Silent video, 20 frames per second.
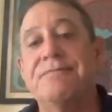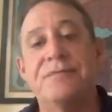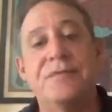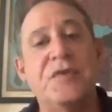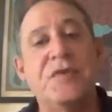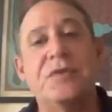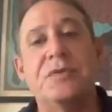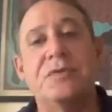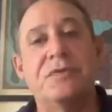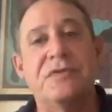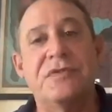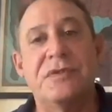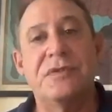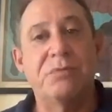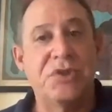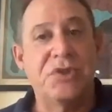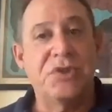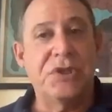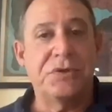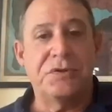to some
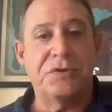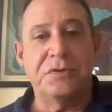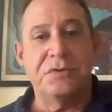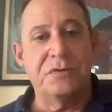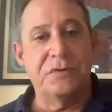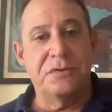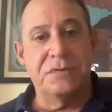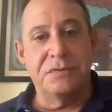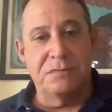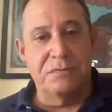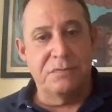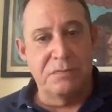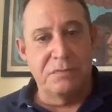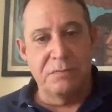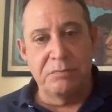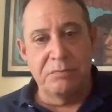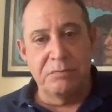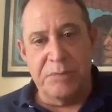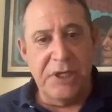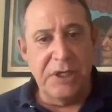sheltered
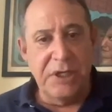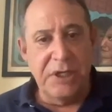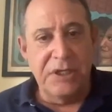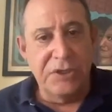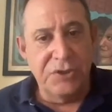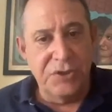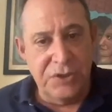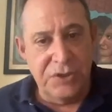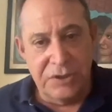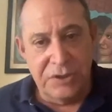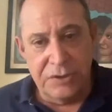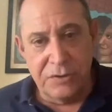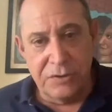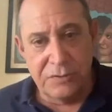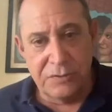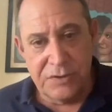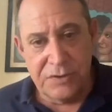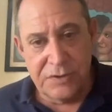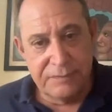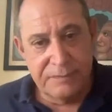bay that she
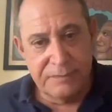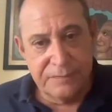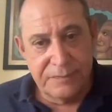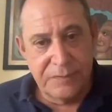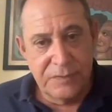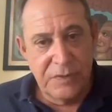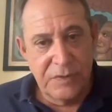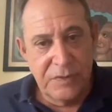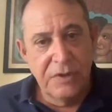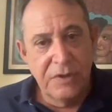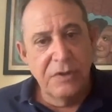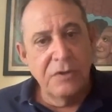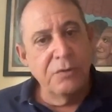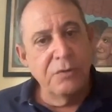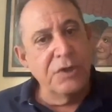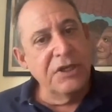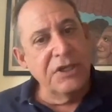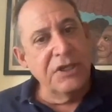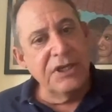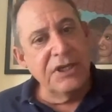knows.
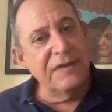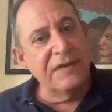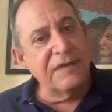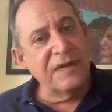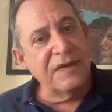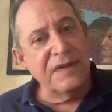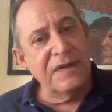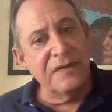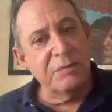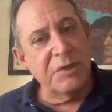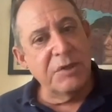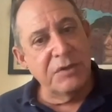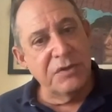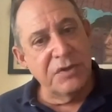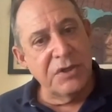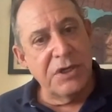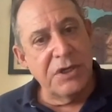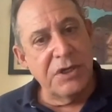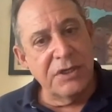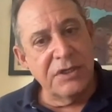One of the nice things about
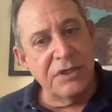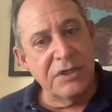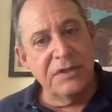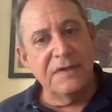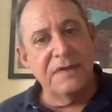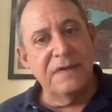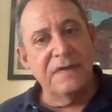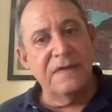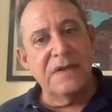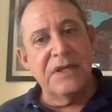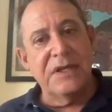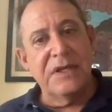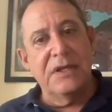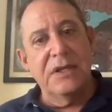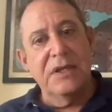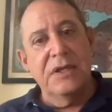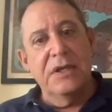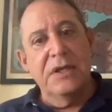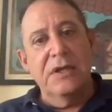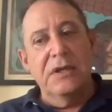Tonga is that
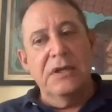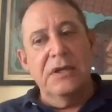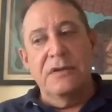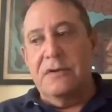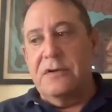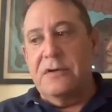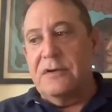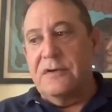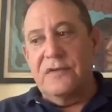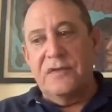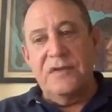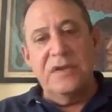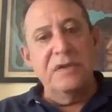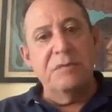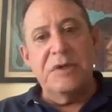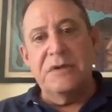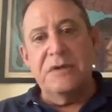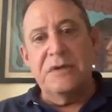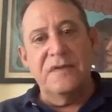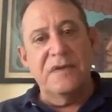there are
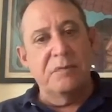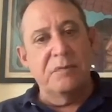seamounts that